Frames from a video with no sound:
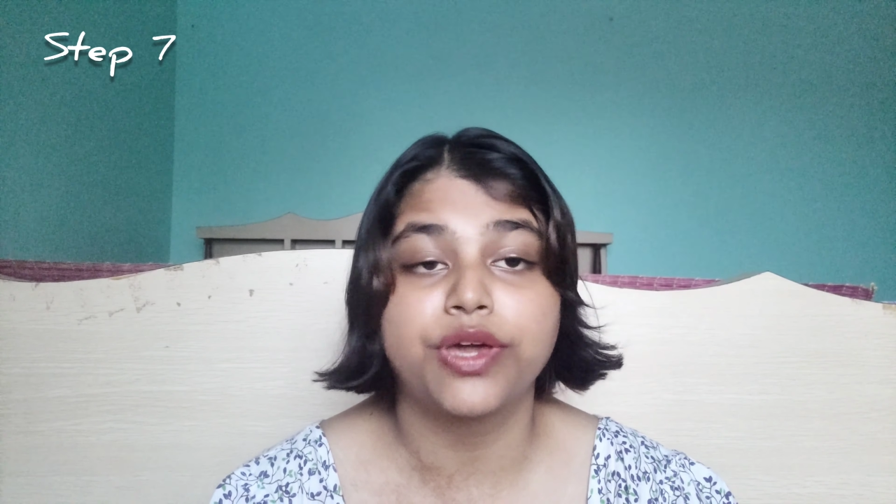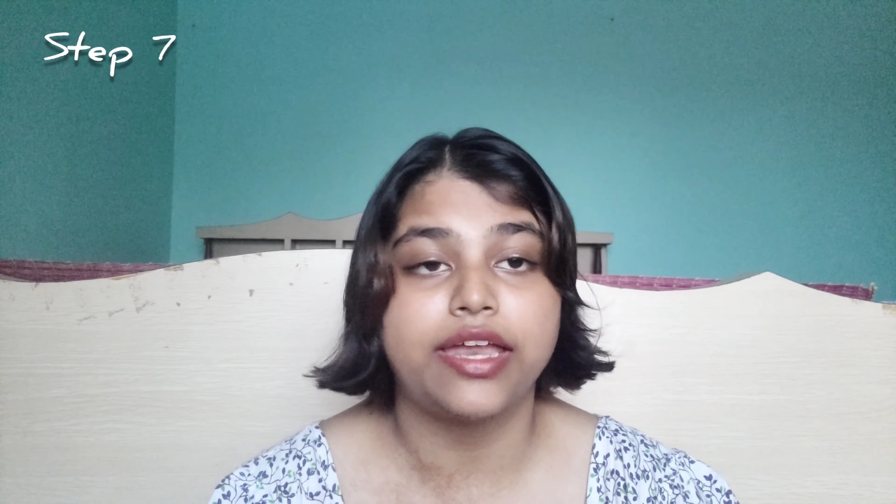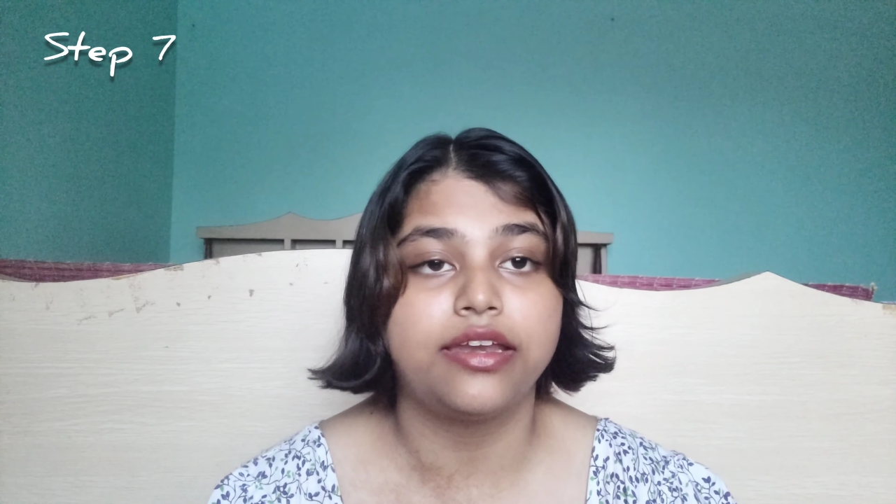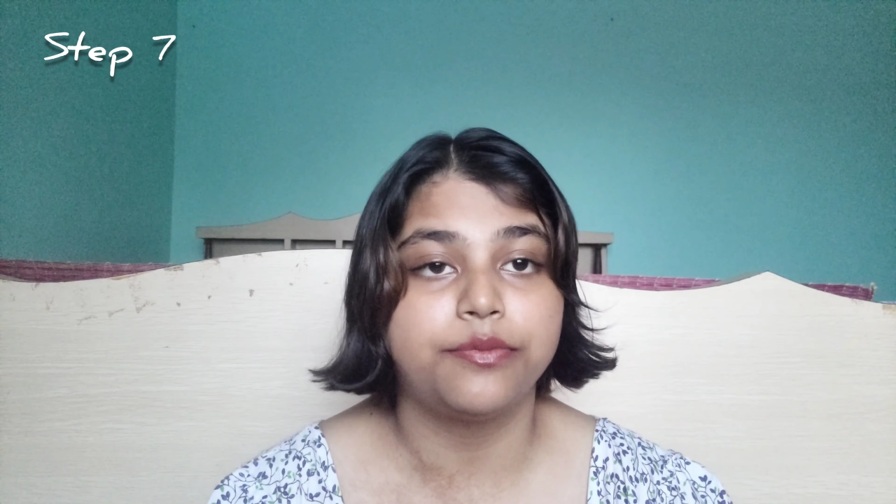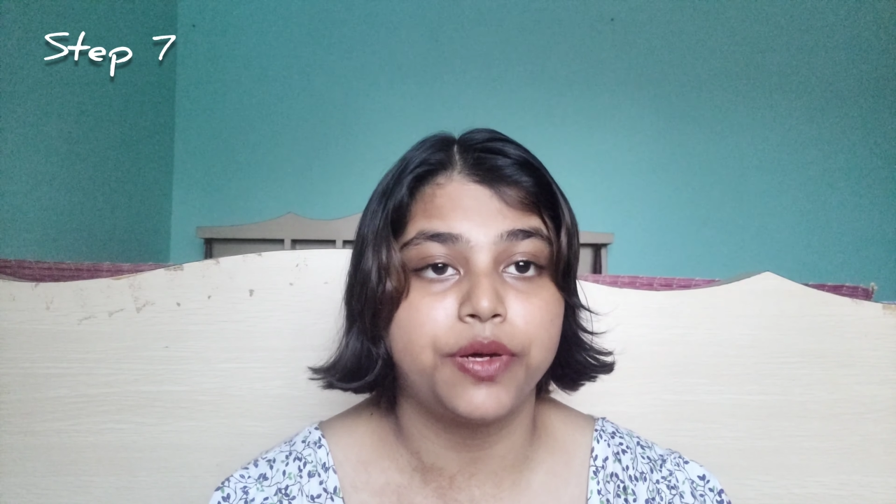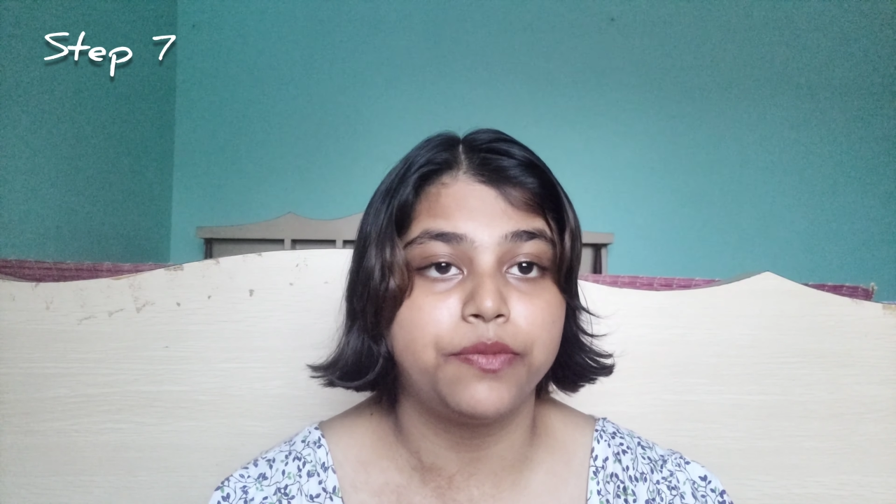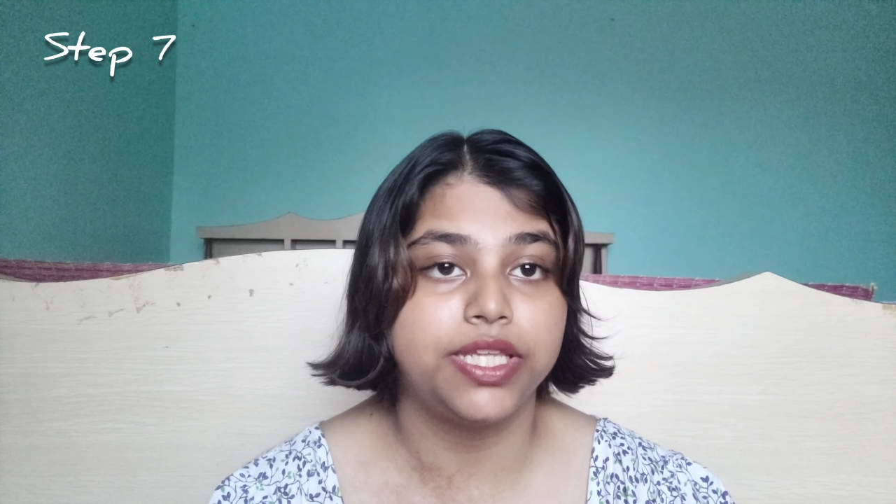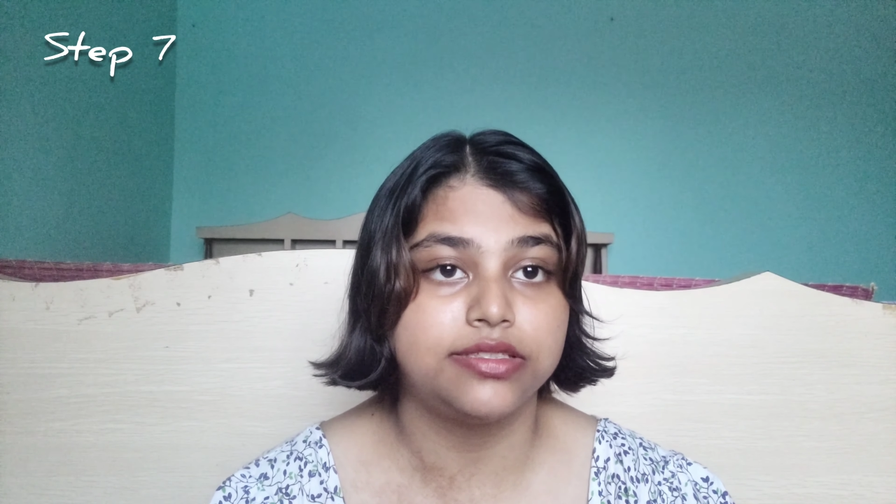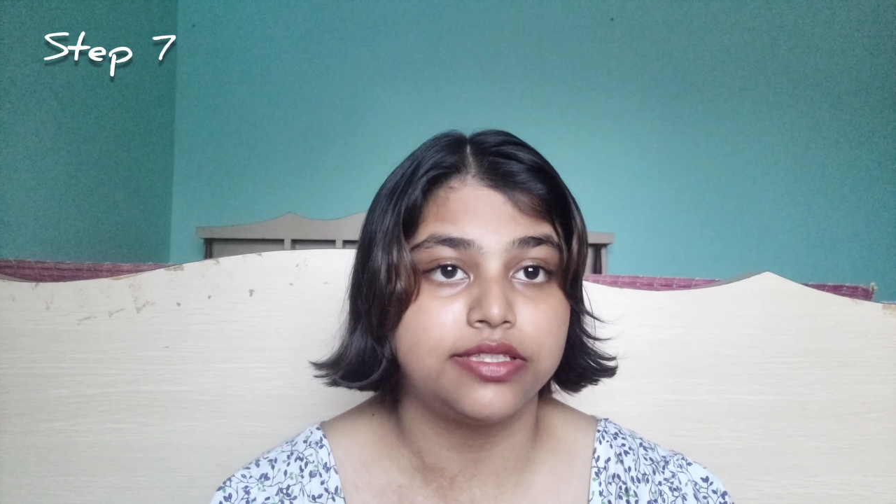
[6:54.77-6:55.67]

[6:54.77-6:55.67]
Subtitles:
can publish